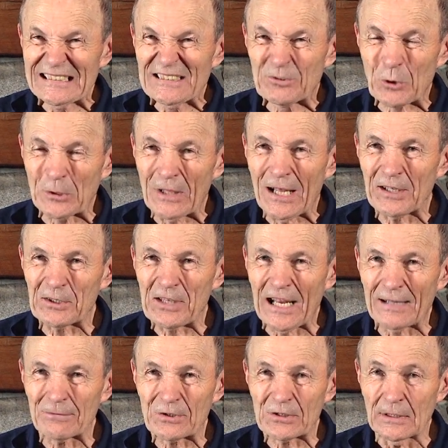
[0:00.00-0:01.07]
So a lot of
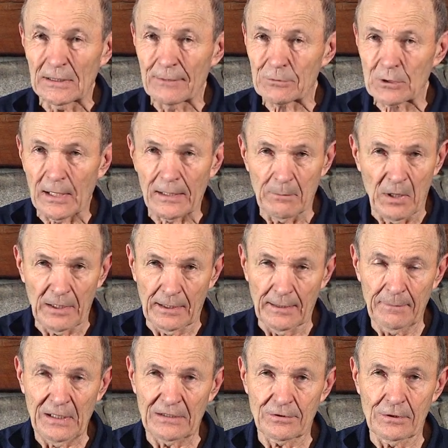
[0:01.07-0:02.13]
divers, and that was a lot of money. I
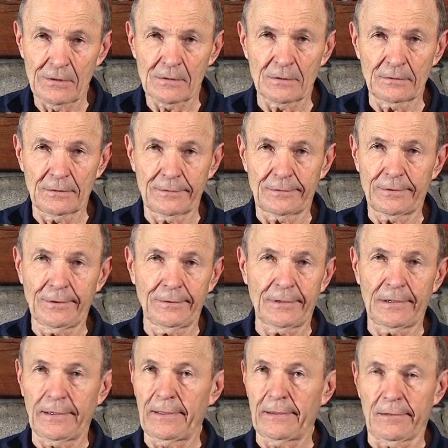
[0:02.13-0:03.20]
mean, to you
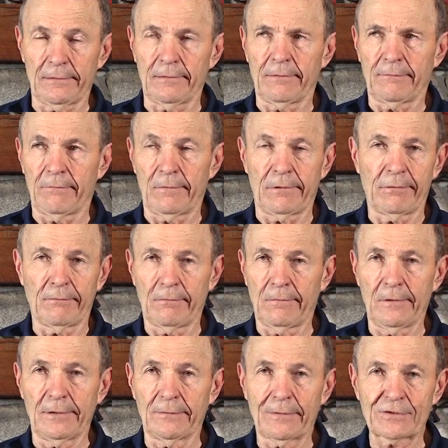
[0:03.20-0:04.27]
today,
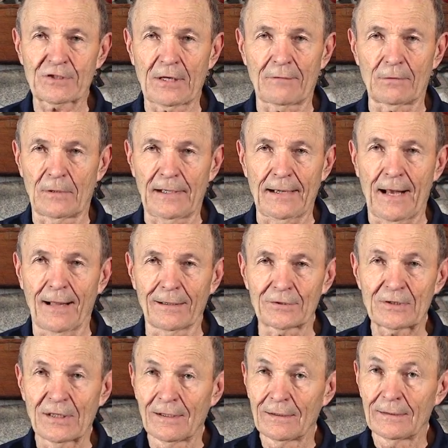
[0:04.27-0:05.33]
what, $7 or
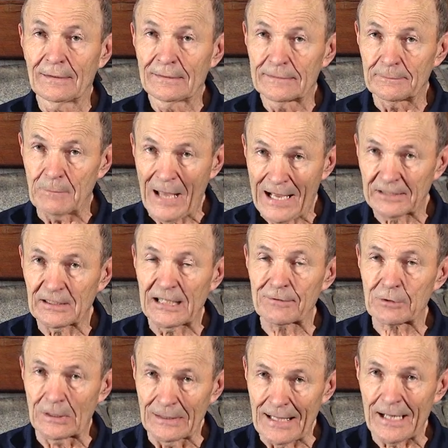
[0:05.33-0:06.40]
$8? Back then, it
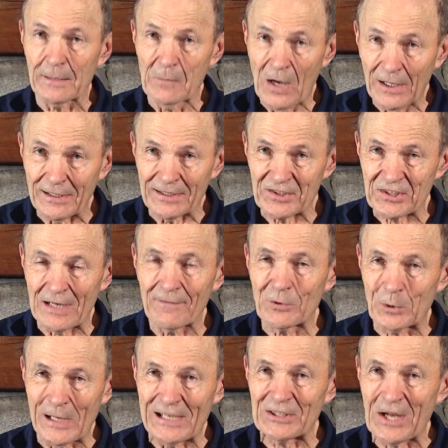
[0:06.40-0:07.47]
was a lot of money. $7
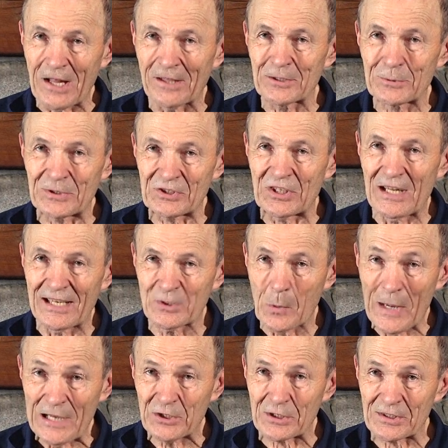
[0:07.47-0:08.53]
or $8 was a day's
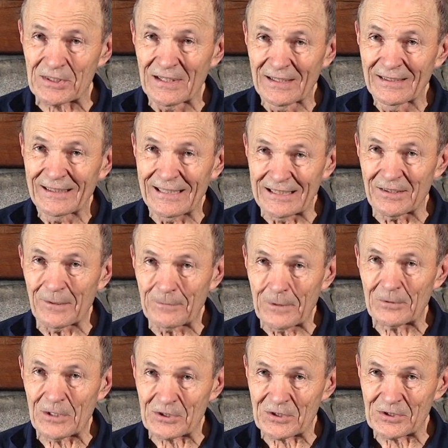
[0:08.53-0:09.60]
wages in the
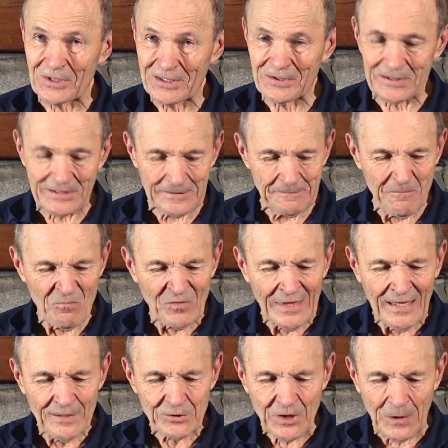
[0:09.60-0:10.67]
50s and 60s.
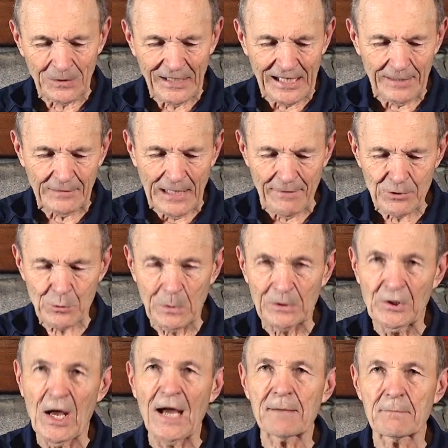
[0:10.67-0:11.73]
So a lot of divers would
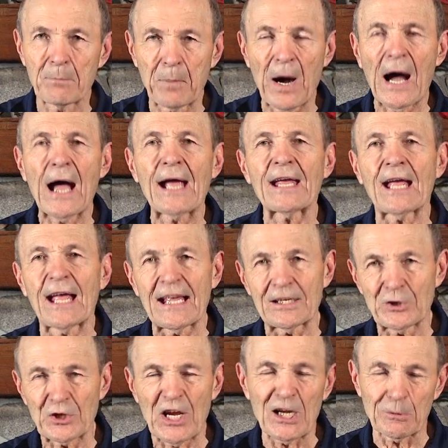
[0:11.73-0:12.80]
not buy a
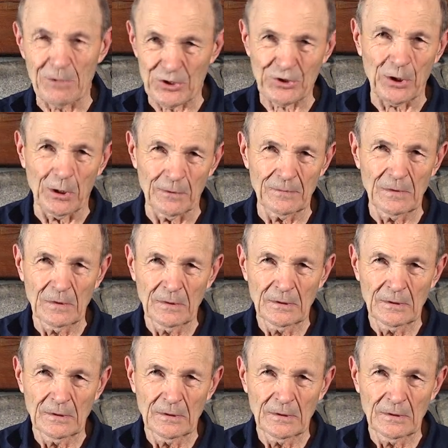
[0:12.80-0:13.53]
J reserve.